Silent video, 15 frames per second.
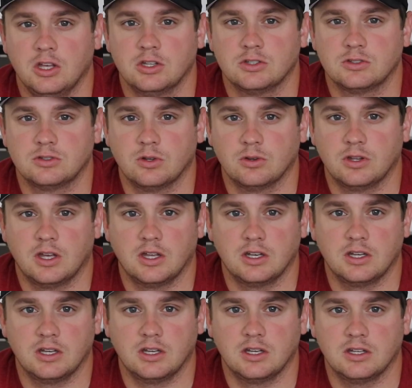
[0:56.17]
so that
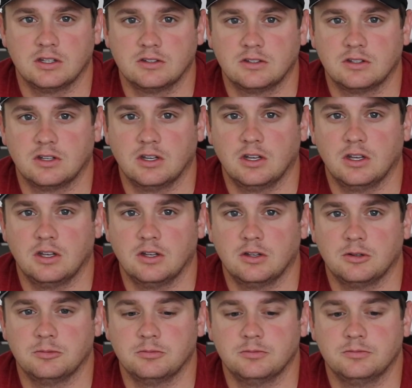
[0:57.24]
it is
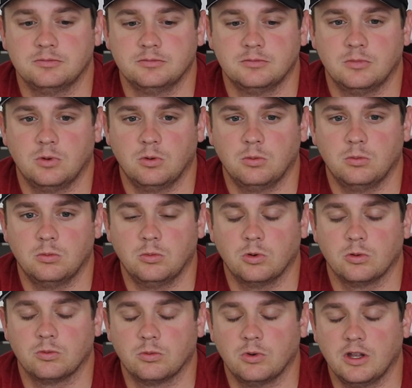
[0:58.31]

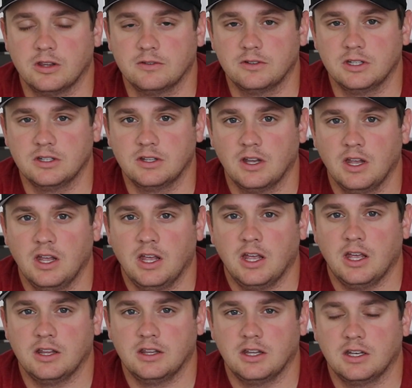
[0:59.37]
more relevant
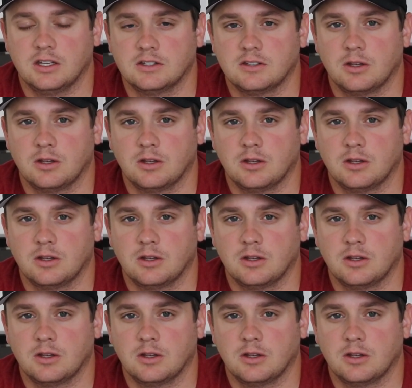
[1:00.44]
and that it's